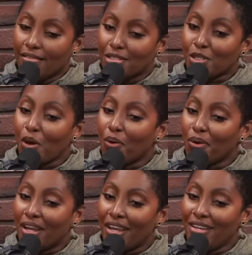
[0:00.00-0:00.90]
So
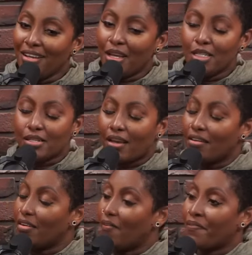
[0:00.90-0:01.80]
he he stayed
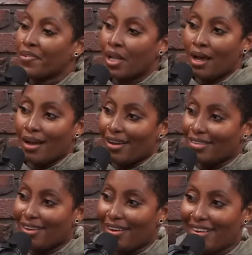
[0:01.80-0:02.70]
in a fly
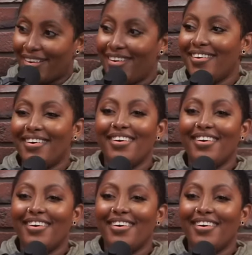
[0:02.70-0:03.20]
like